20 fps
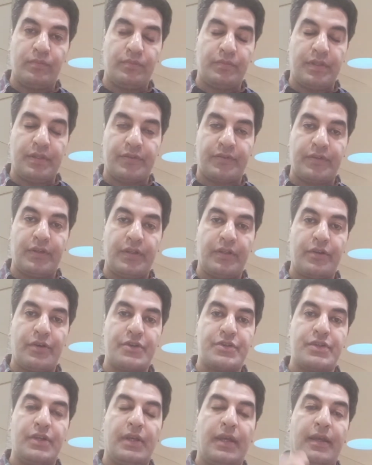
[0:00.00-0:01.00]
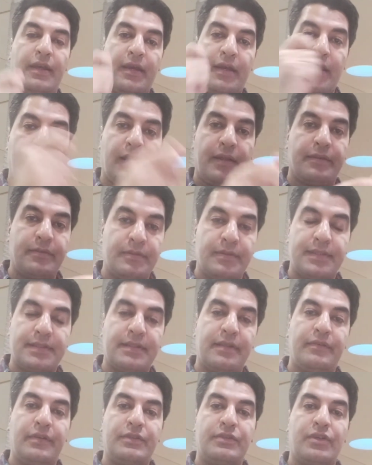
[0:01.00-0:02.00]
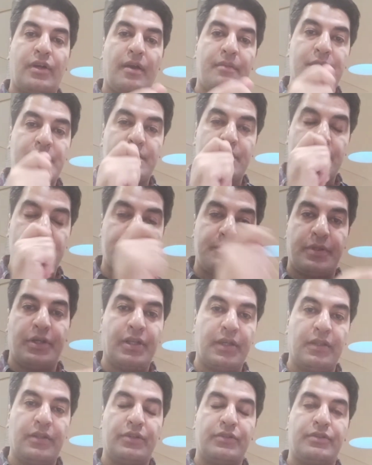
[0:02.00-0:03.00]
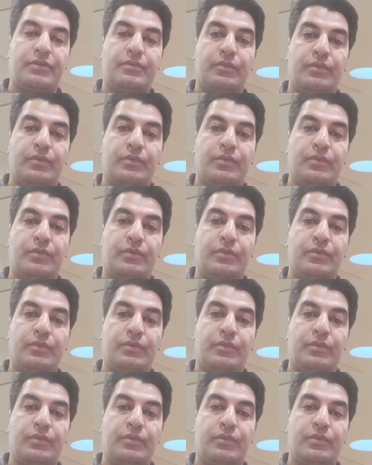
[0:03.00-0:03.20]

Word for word: the cedars and seven times sprinkle it